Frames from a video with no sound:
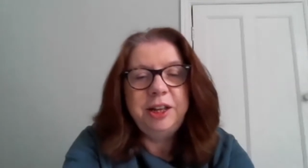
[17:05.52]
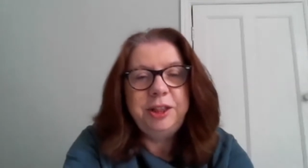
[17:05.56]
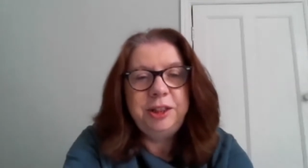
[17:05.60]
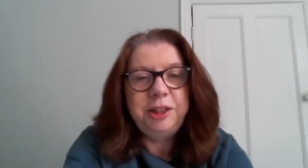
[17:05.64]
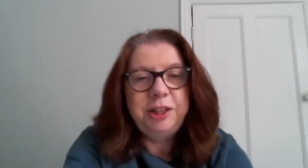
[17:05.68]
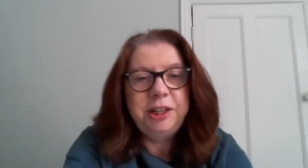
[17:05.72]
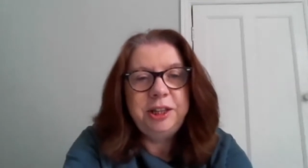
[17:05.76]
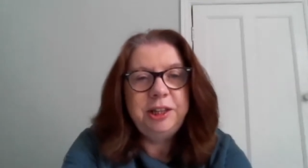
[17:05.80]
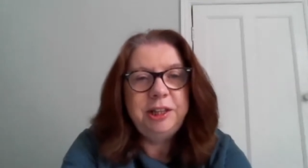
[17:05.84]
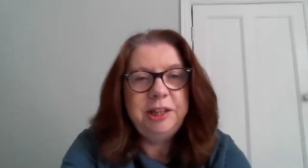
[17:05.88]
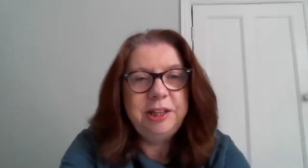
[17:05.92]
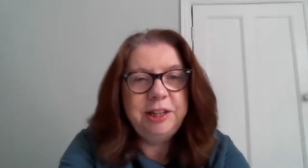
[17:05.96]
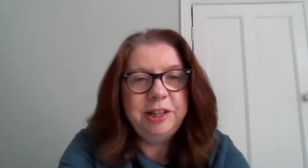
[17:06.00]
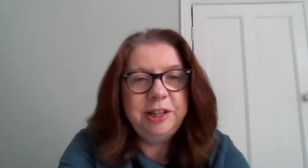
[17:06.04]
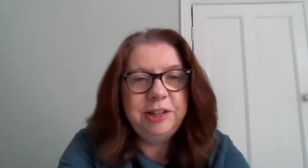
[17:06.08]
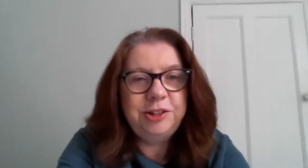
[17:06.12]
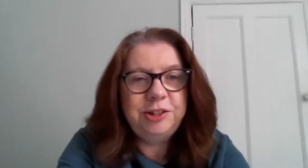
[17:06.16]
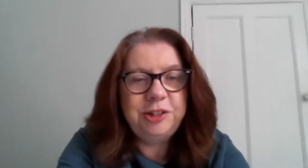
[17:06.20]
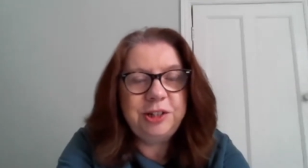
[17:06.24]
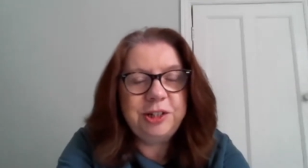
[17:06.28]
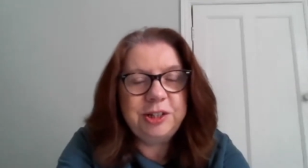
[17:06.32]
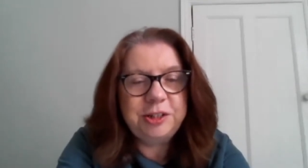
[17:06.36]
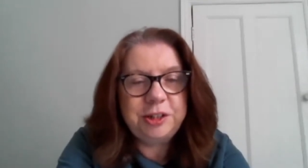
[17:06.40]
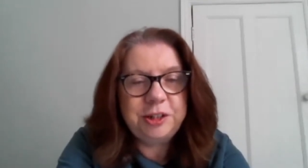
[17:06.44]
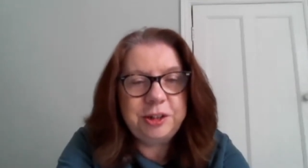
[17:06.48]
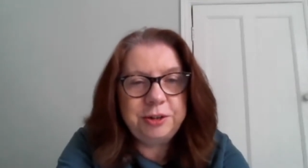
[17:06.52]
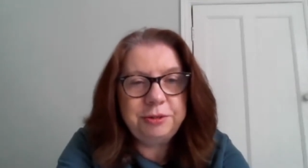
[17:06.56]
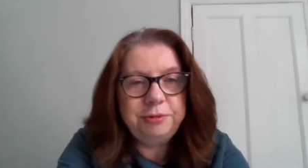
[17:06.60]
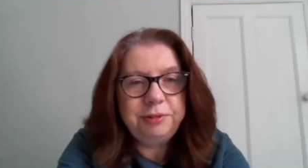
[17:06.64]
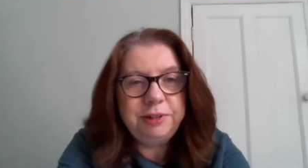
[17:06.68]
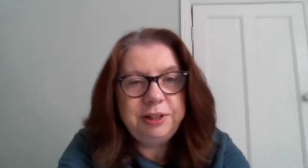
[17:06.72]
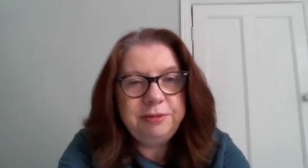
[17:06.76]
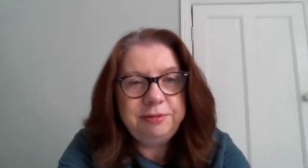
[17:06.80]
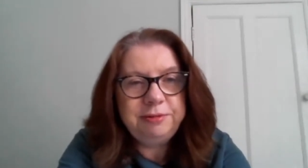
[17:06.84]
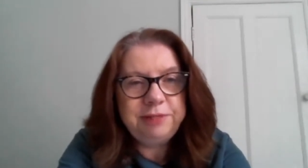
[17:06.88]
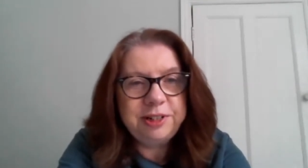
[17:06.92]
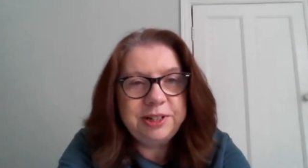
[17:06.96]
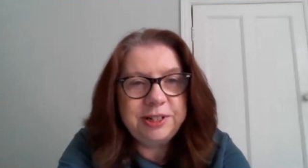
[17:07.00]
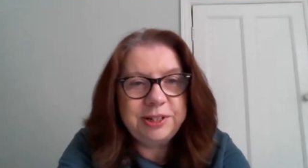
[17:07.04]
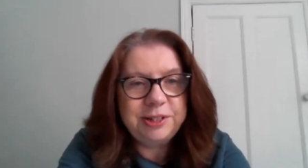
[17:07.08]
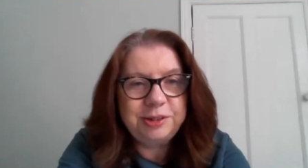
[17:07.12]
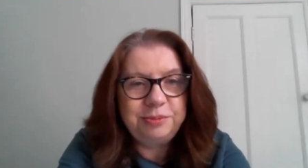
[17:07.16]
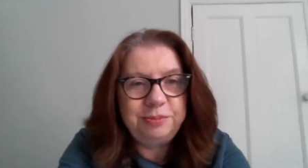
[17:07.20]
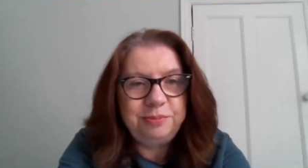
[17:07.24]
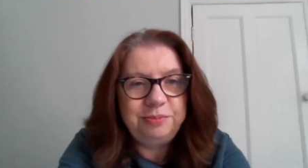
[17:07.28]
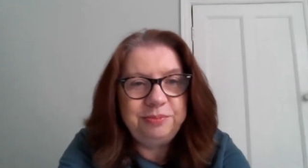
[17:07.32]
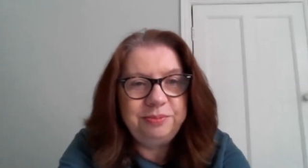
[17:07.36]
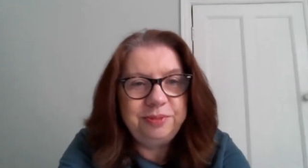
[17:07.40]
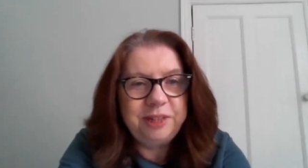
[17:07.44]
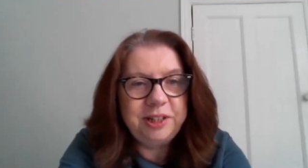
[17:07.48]
I think it is just
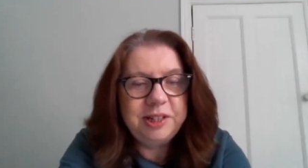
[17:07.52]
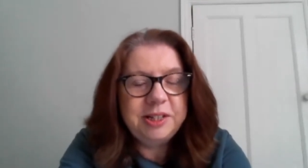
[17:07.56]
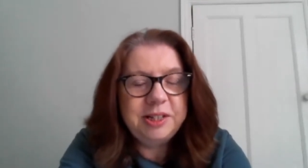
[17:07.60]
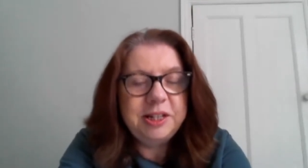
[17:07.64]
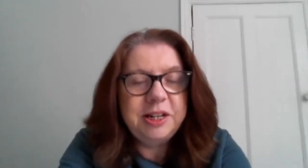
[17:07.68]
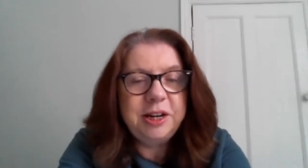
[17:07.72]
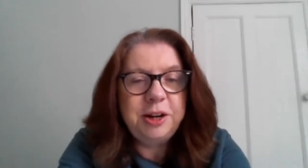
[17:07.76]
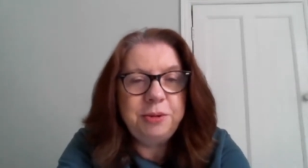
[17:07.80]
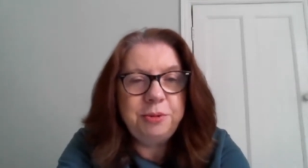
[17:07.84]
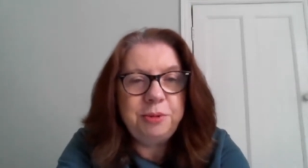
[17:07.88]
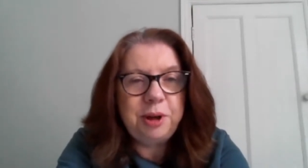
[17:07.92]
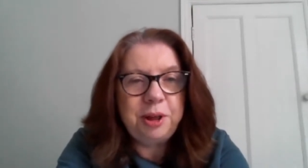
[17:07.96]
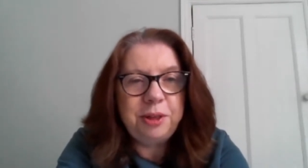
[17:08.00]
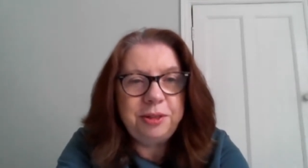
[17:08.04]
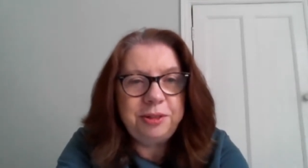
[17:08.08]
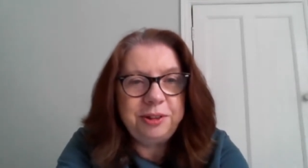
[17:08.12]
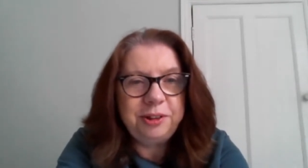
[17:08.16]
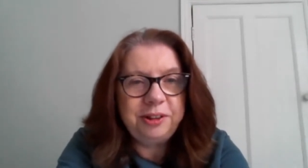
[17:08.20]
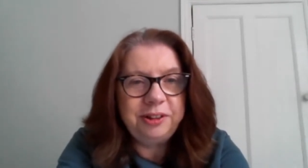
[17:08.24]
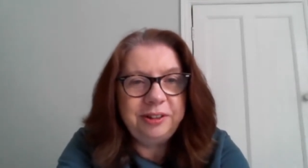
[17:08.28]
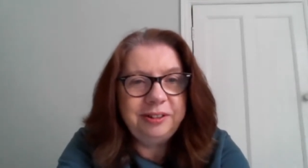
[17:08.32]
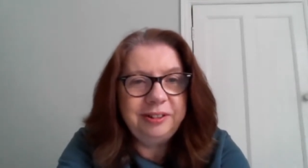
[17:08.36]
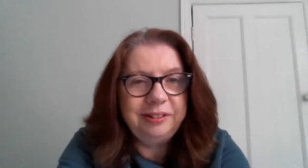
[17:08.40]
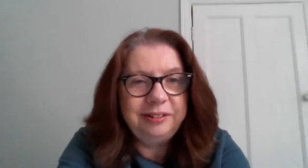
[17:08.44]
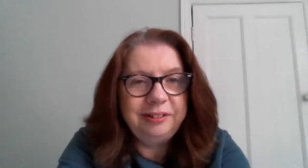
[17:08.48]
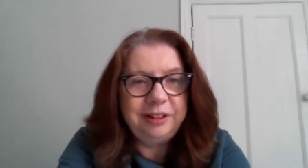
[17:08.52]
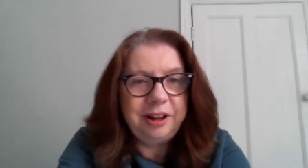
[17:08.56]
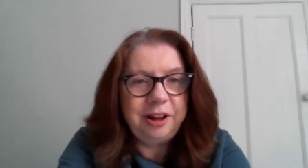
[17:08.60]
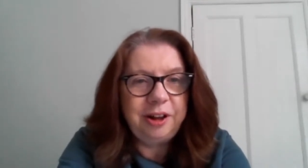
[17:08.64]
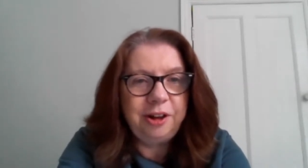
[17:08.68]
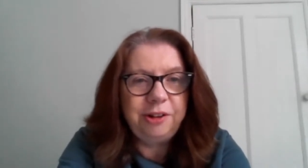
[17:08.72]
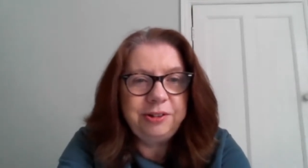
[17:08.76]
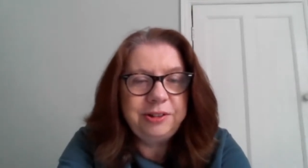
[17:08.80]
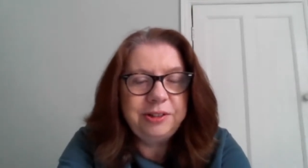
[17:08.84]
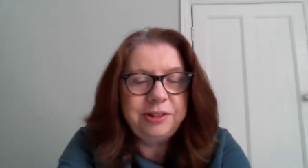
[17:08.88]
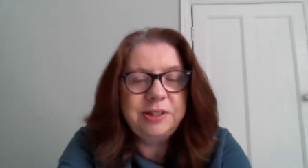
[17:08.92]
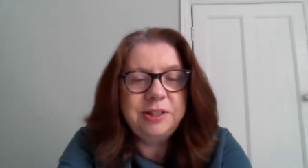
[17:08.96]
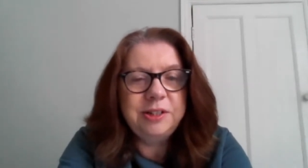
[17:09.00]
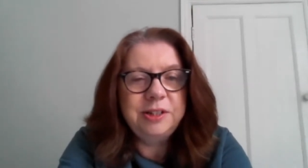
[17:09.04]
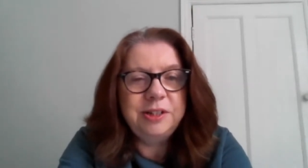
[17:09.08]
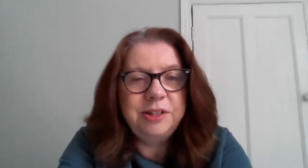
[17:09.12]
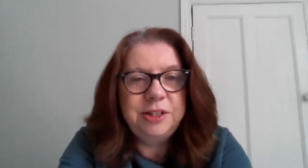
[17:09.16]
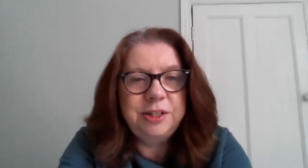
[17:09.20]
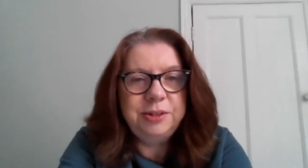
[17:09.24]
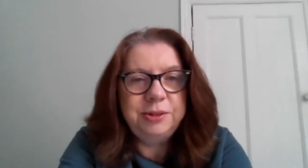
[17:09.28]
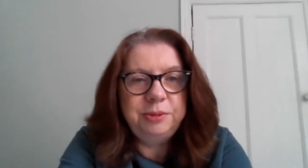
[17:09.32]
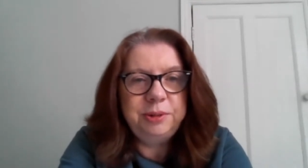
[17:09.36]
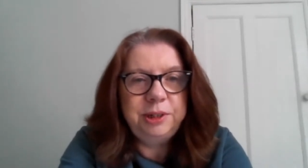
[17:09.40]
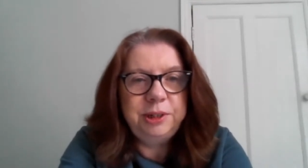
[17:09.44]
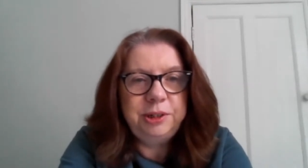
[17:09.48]
careerism. There's no other answer
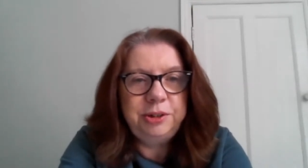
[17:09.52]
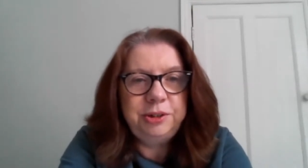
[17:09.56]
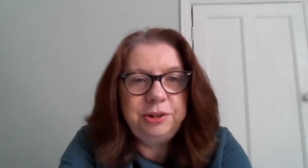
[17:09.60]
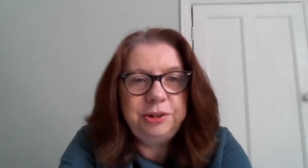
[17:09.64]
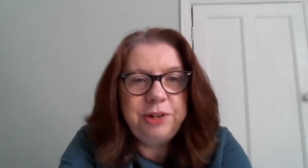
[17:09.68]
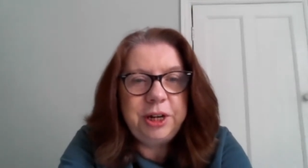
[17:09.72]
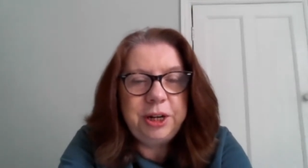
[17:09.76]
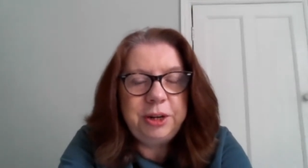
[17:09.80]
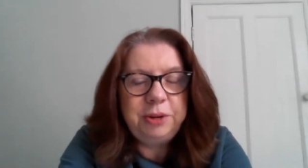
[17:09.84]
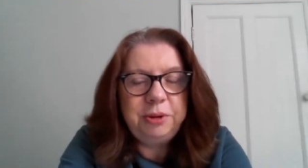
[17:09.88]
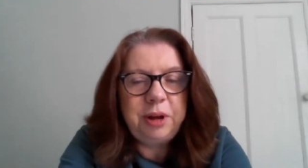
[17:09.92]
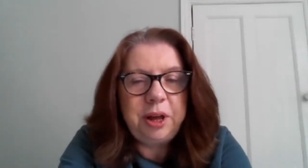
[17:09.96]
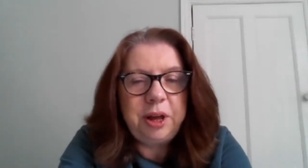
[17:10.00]
to it.